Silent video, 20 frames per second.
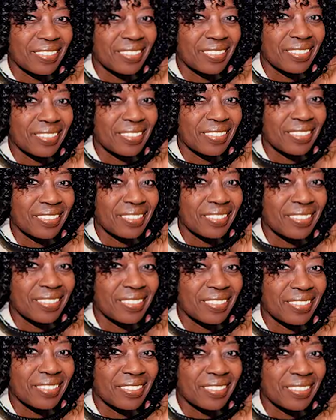
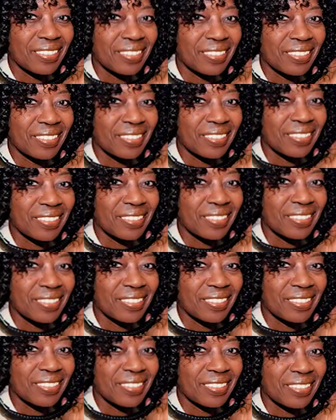
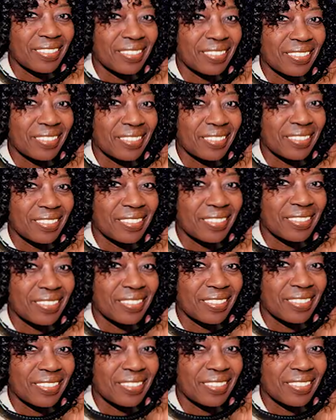
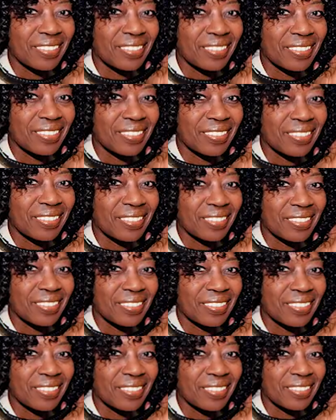
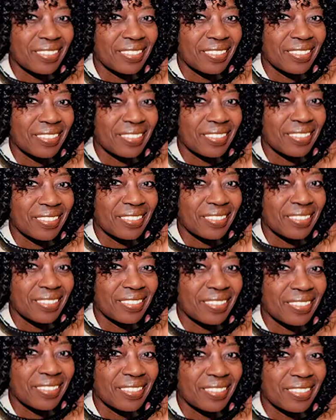
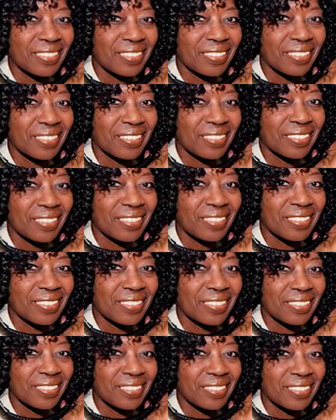
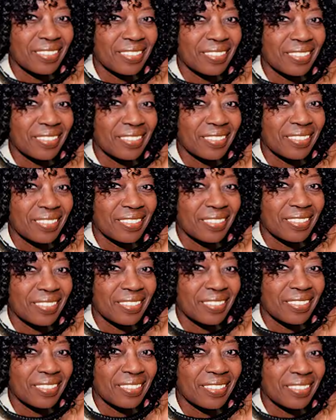
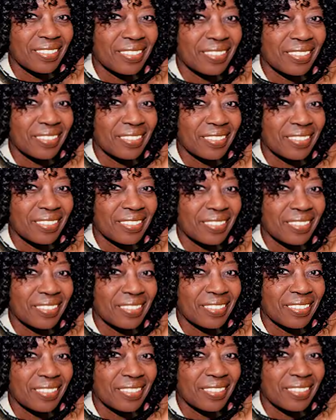
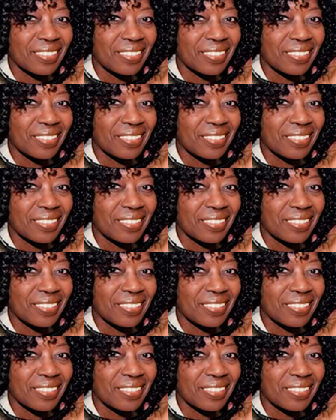The person shown says nothing.